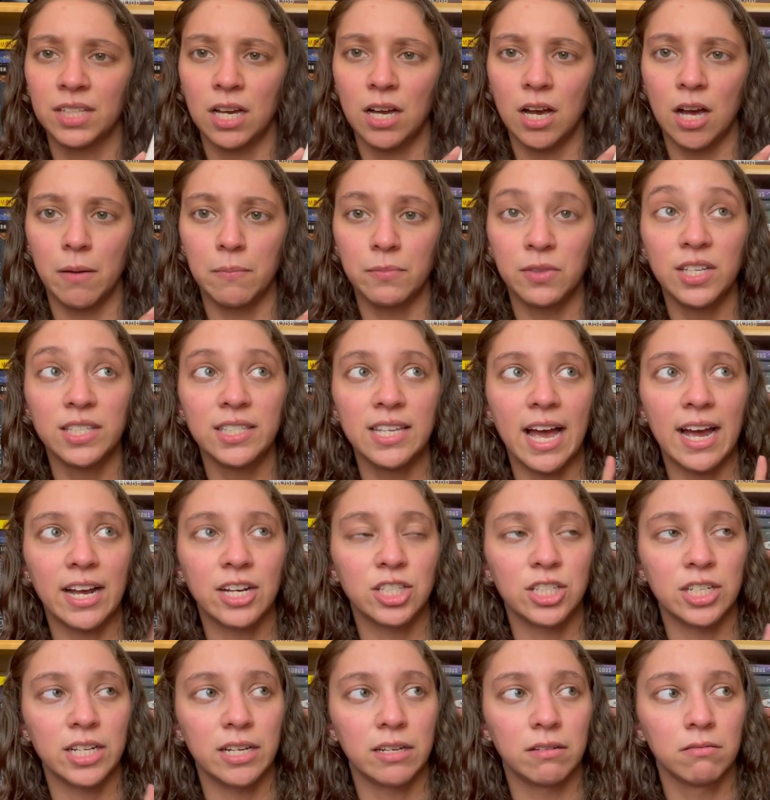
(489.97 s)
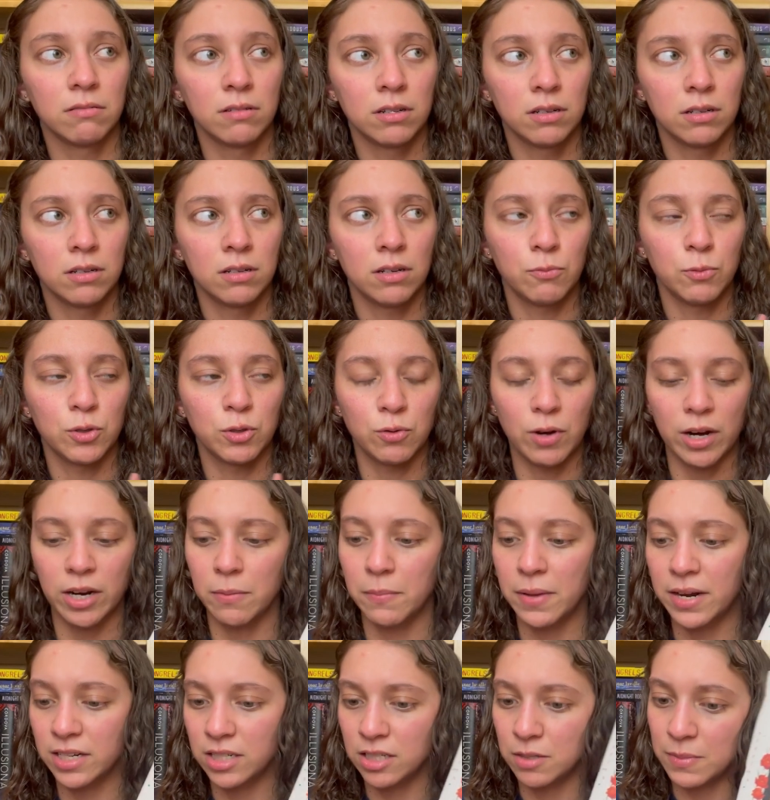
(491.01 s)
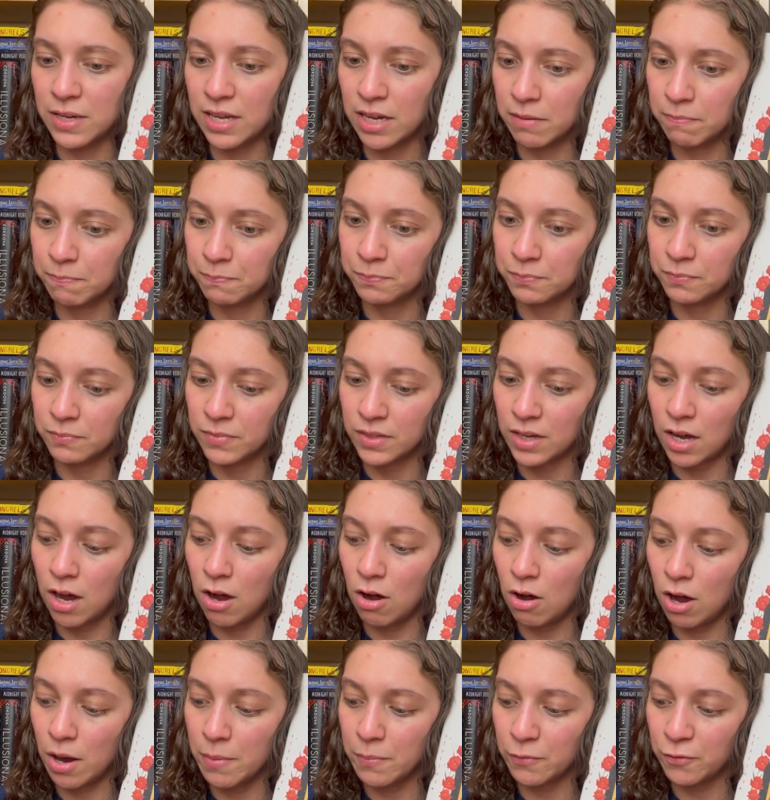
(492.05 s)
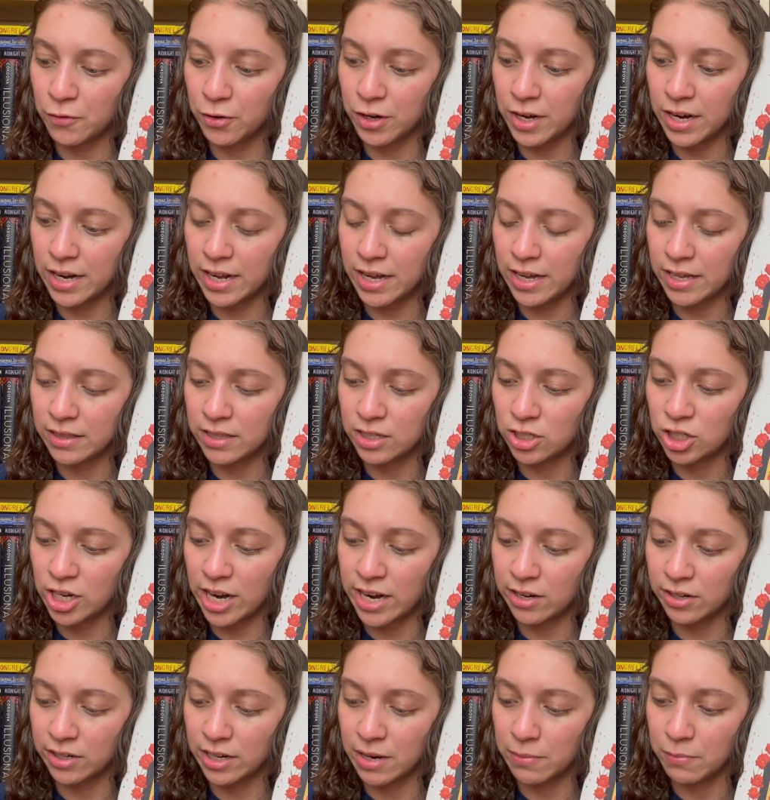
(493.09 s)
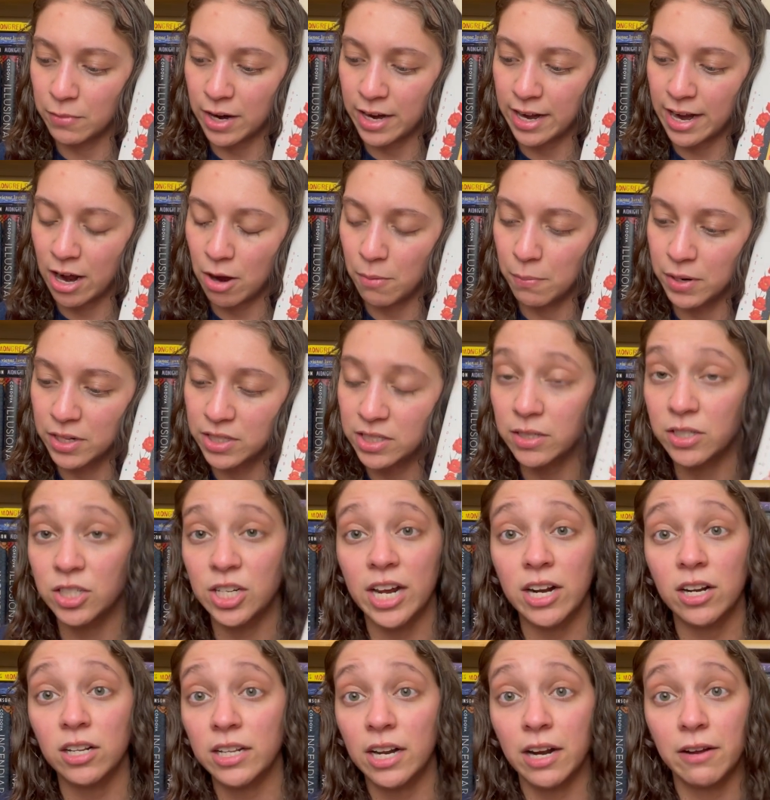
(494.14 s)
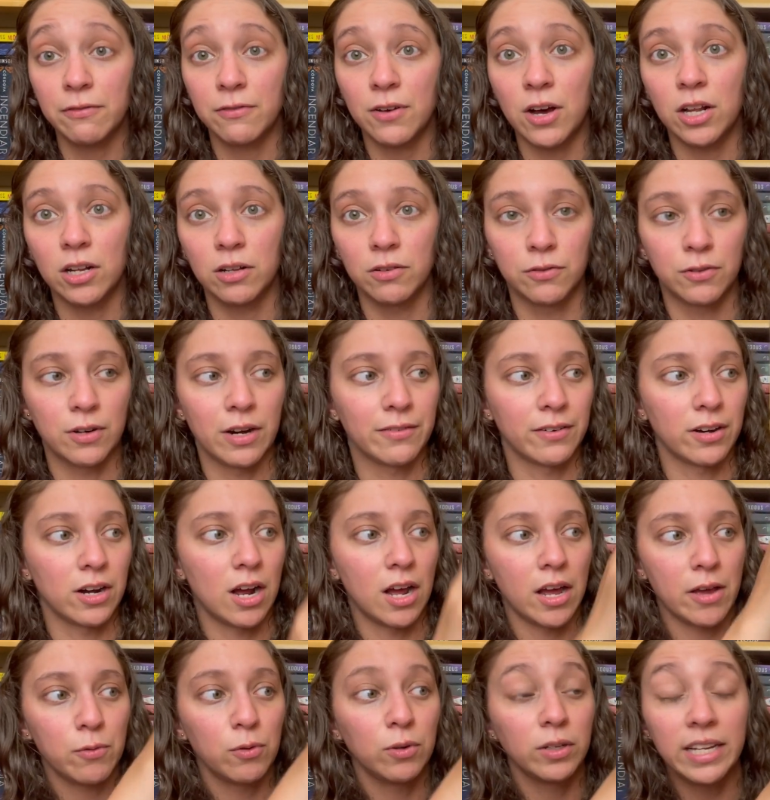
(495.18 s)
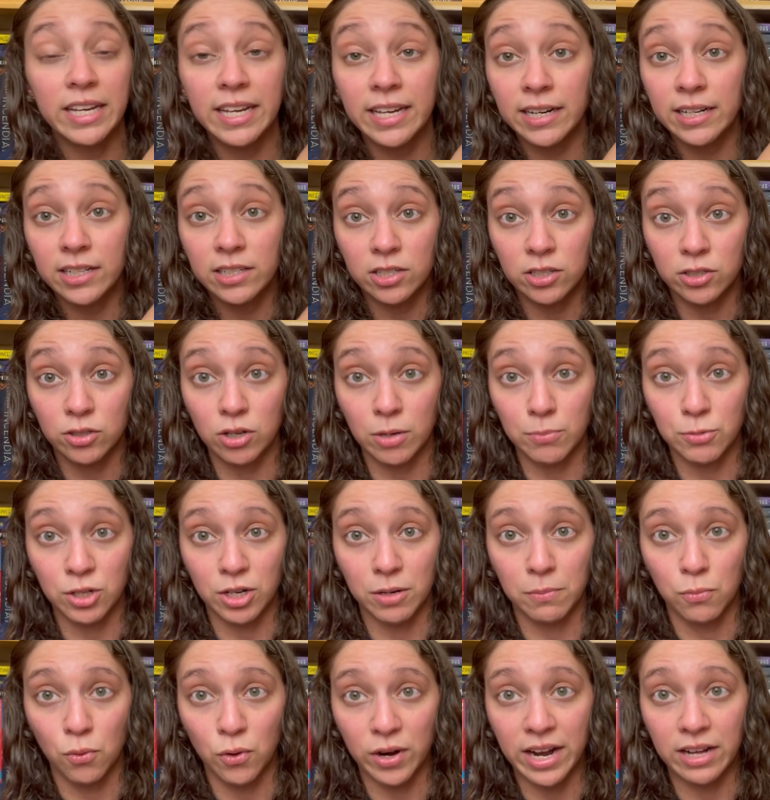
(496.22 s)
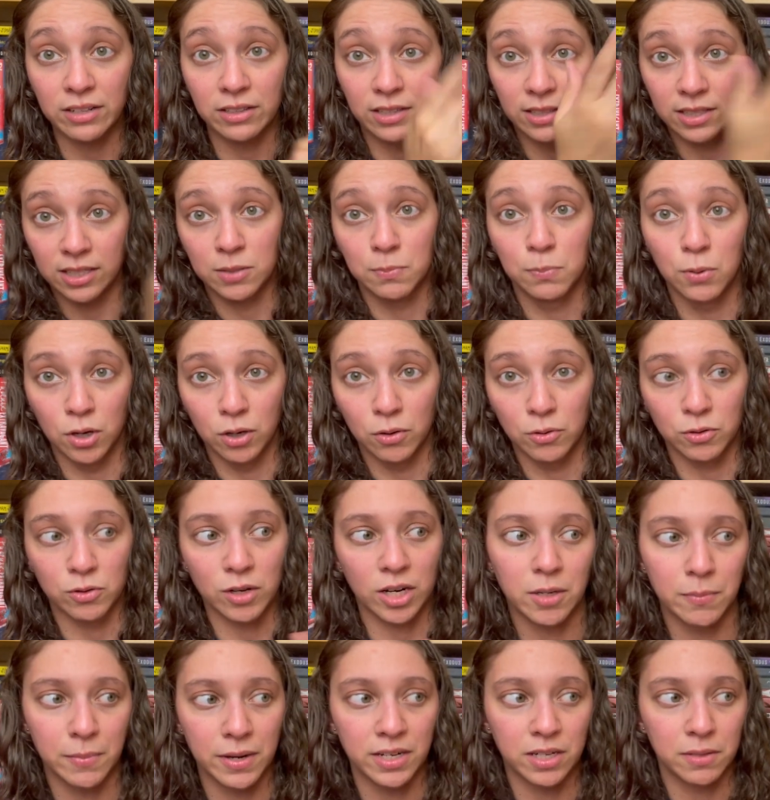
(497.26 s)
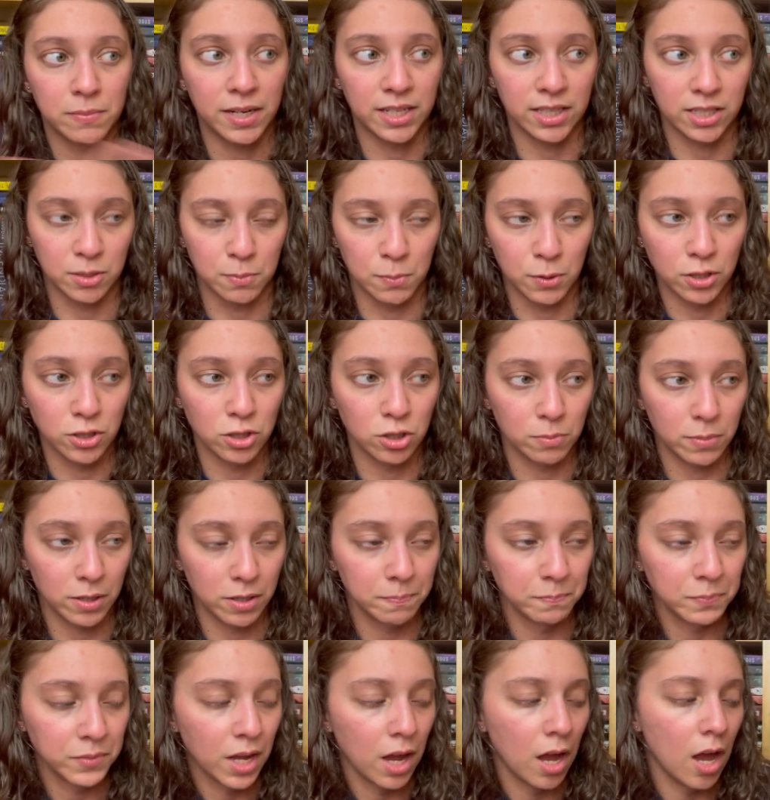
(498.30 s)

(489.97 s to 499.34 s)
Um, this actually was recommended to me. Oh, I'm forgetting the channel name right now, but it's a channel that I follow forever. I will link it in the description and point out that this book was recommended by this booktuber.